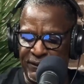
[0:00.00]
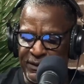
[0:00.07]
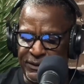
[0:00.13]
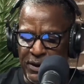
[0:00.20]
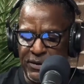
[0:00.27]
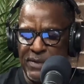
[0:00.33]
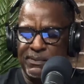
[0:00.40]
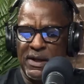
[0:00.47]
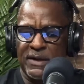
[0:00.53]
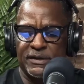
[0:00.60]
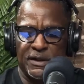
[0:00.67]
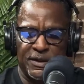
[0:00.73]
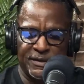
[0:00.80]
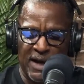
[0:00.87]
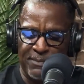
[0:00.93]
for 30 plus
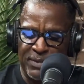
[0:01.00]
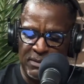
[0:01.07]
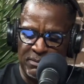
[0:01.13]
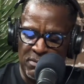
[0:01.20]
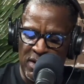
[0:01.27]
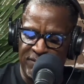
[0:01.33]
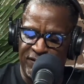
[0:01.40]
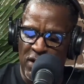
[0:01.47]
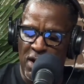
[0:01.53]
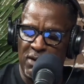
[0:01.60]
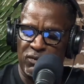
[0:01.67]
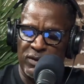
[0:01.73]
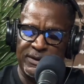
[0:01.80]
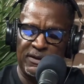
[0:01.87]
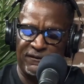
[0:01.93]
years, I've been
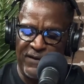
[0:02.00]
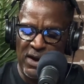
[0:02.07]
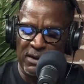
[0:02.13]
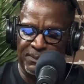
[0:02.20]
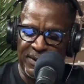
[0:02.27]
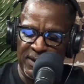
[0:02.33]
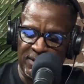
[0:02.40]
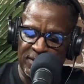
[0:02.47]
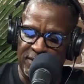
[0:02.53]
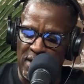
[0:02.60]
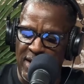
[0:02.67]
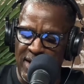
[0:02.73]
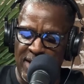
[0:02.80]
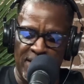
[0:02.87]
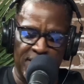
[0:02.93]
involved with developing,
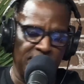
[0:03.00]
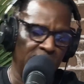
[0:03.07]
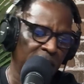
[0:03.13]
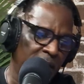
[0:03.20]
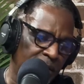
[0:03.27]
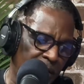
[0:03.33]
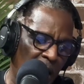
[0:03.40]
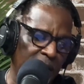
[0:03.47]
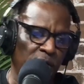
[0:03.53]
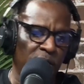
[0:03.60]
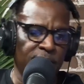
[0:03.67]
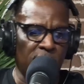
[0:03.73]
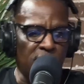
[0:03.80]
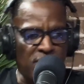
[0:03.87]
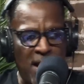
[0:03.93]
and not
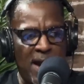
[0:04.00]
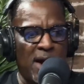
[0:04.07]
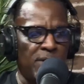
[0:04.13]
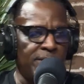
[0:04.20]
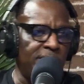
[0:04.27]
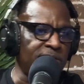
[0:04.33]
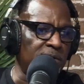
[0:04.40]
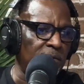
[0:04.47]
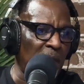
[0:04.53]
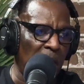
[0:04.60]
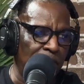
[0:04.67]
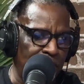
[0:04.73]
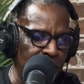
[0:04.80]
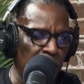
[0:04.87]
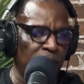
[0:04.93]
on the ground as a
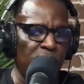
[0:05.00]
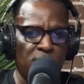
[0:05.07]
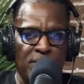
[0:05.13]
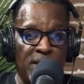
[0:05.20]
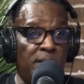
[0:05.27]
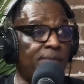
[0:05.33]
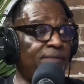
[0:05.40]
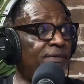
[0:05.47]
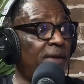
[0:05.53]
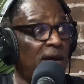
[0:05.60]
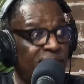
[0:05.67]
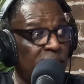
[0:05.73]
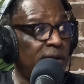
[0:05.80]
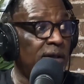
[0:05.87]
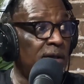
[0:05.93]
builder, but
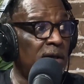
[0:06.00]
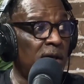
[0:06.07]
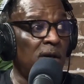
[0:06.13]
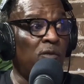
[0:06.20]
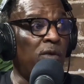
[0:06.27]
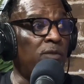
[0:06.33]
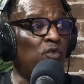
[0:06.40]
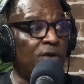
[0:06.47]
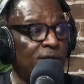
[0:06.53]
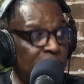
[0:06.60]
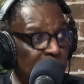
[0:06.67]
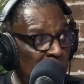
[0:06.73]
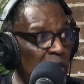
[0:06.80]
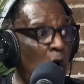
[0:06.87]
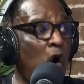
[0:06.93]
definitely with one of
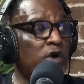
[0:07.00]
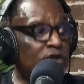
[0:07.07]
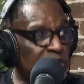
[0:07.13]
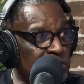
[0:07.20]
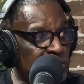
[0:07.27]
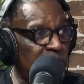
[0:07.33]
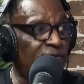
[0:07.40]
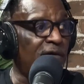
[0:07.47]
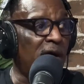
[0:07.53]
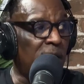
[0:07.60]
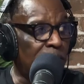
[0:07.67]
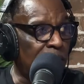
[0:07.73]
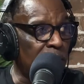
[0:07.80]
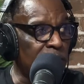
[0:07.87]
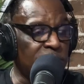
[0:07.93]
the largest
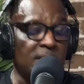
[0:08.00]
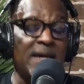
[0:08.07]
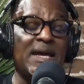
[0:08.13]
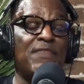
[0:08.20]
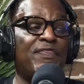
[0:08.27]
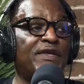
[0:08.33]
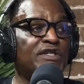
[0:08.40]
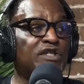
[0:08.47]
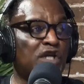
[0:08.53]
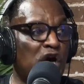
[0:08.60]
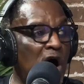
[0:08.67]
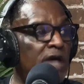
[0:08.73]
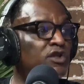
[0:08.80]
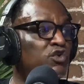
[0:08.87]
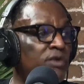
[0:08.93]
developers in this
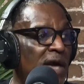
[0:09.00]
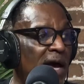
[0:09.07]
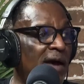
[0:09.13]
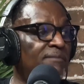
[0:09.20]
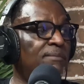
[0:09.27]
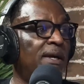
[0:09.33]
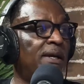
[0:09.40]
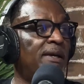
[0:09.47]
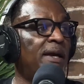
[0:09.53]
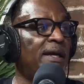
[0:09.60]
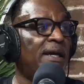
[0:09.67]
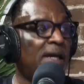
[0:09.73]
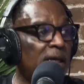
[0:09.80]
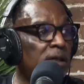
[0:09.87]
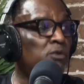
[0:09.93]
country. I've been in a
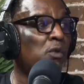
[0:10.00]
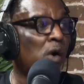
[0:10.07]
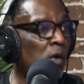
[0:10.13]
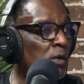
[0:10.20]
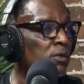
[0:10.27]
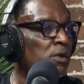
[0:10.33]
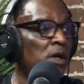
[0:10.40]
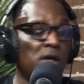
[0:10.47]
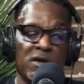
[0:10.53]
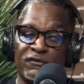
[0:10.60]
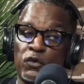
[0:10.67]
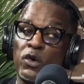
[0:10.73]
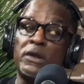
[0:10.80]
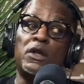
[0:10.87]
key role for a